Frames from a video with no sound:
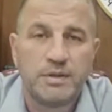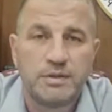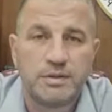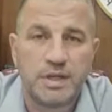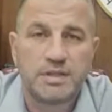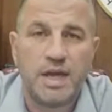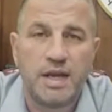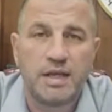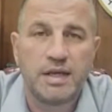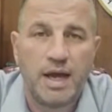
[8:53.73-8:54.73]

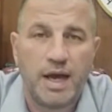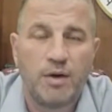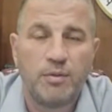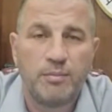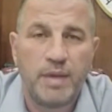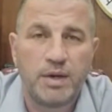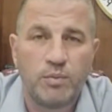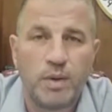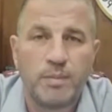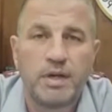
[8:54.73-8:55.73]
dictating how men and
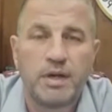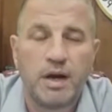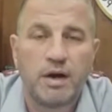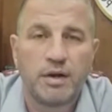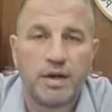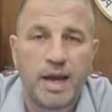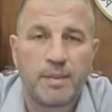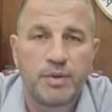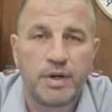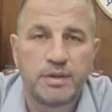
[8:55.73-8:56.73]
women are going to
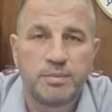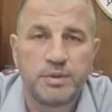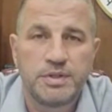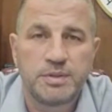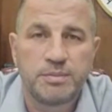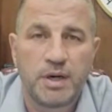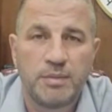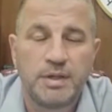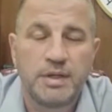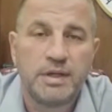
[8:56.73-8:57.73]
operate in the police
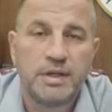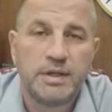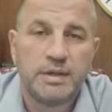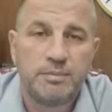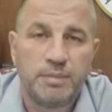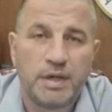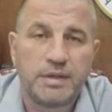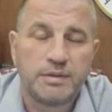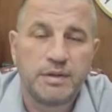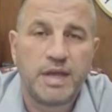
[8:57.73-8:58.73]
department. But
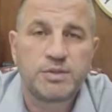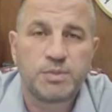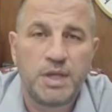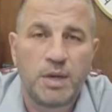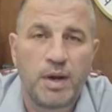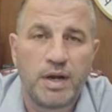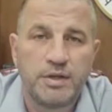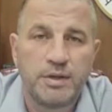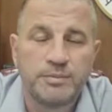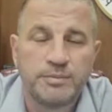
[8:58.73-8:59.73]
that's what they want
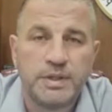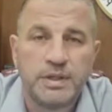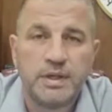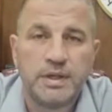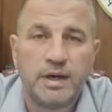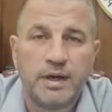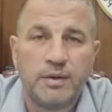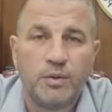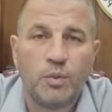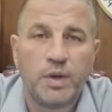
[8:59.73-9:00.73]
to do.
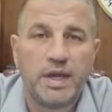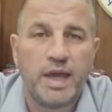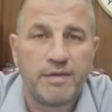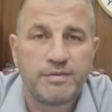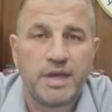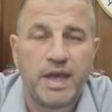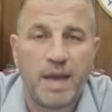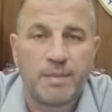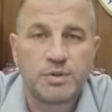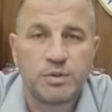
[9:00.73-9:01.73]
We have to
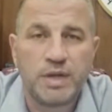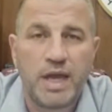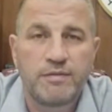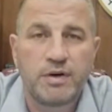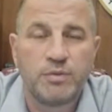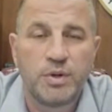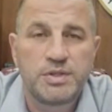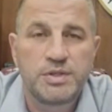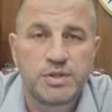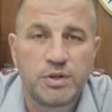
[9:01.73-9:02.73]
absolutely have our
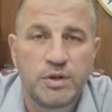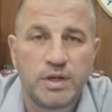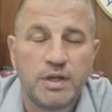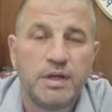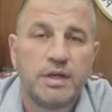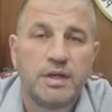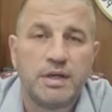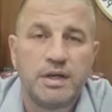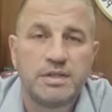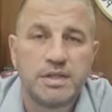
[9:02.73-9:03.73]
voices heard.
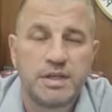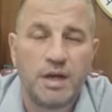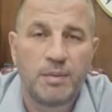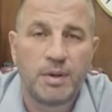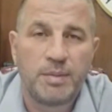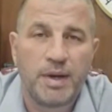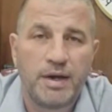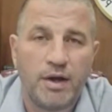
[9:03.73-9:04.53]
It's incumbent upon